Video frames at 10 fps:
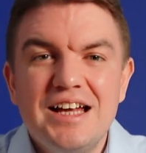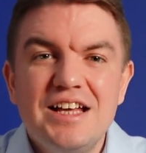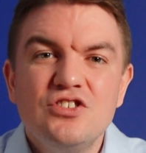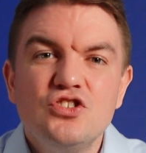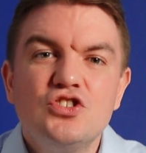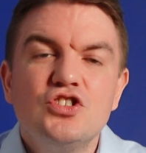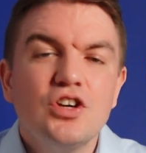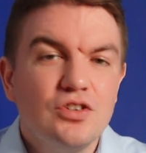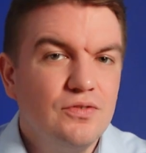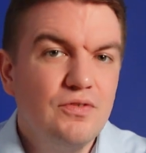isn't
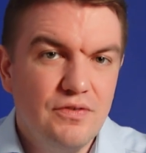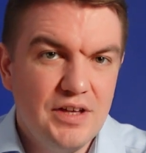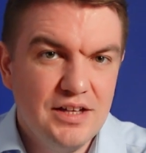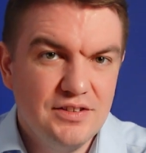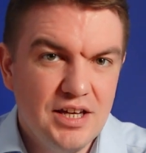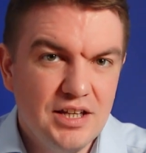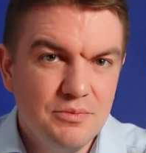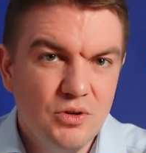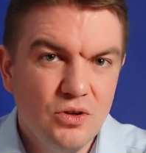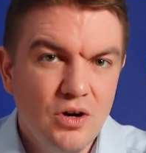just for VAT
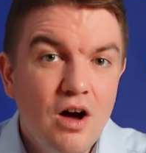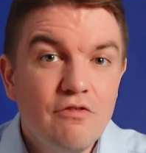anymore.